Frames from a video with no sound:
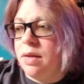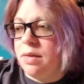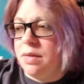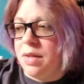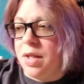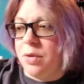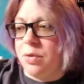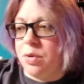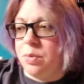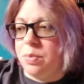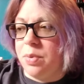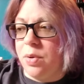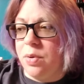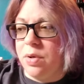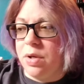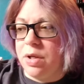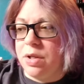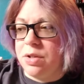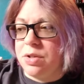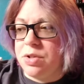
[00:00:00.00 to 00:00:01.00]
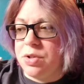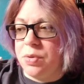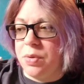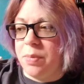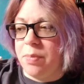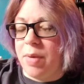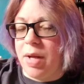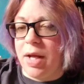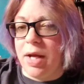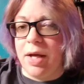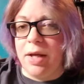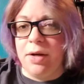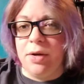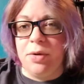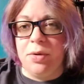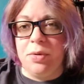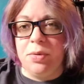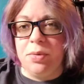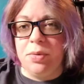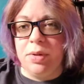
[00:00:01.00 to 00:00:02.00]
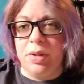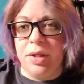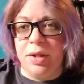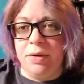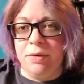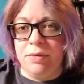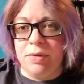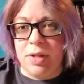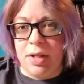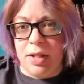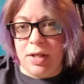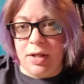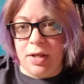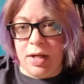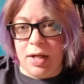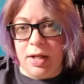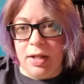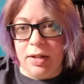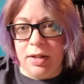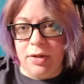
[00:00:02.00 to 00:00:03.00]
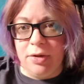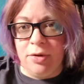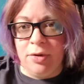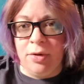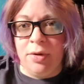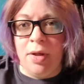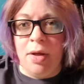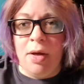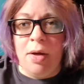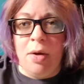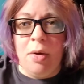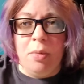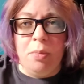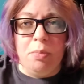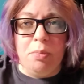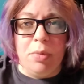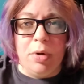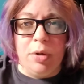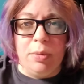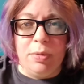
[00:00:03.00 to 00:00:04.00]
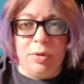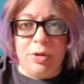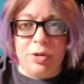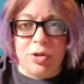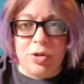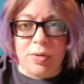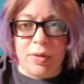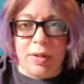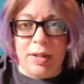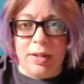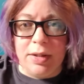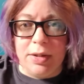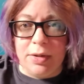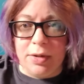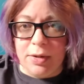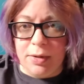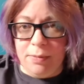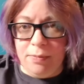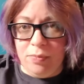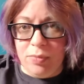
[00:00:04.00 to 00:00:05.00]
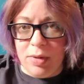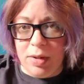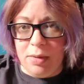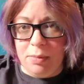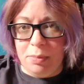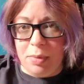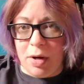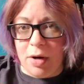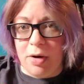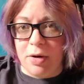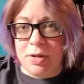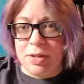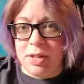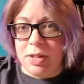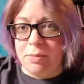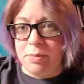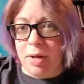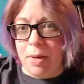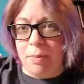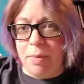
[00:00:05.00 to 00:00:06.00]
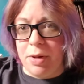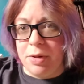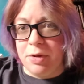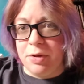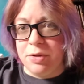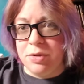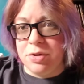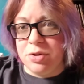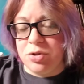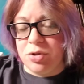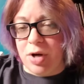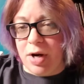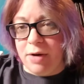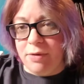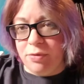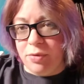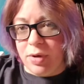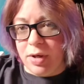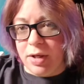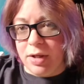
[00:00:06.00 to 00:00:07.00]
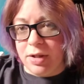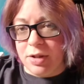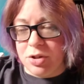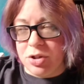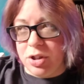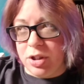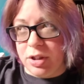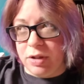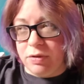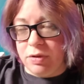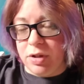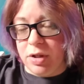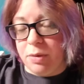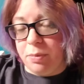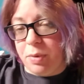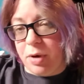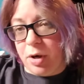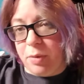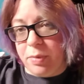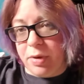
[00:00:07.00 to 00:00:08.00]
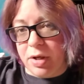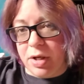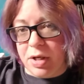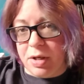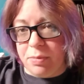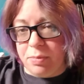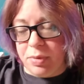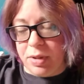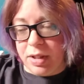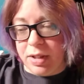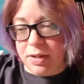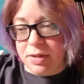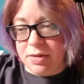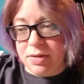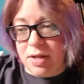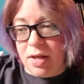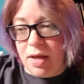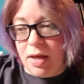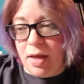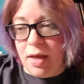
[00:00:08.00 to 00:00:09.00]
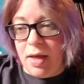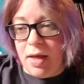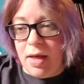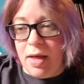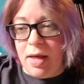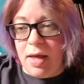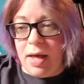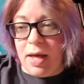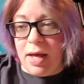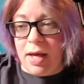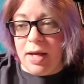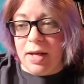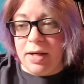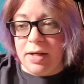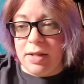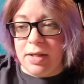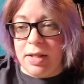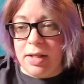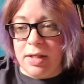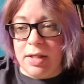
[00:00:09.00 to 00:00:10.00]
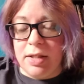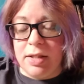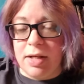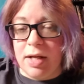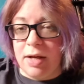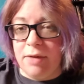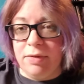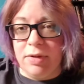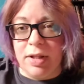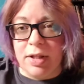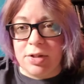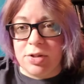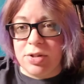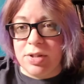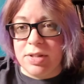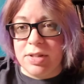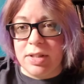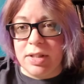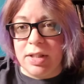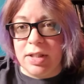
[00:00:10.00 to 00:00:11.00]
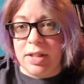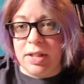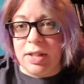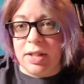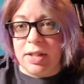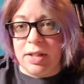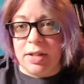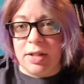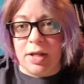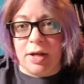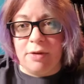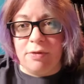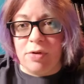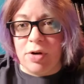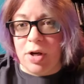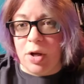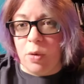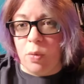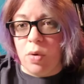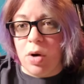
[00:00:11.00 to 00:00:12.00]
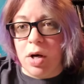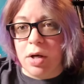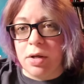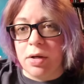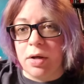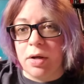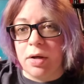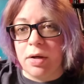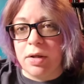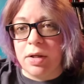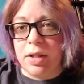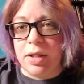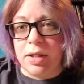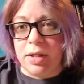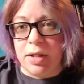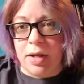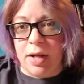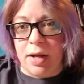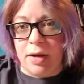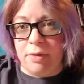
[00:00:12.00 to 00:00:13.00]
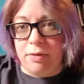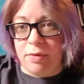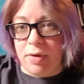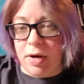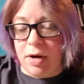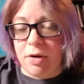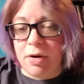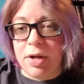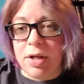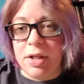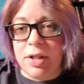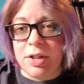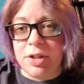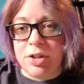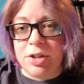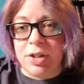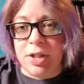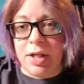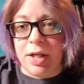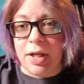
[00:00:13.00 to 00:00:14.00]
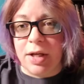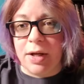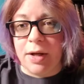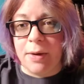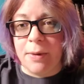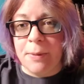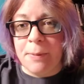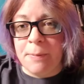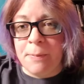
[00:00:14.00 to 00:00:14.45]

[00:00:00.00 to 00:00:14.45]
They were born to a man who lived in a little mobile trailer parked in my mother's driveway because she lived in an apartment complex. And he didn't have electricity, he didn't have running water, he didn't have air conditioning.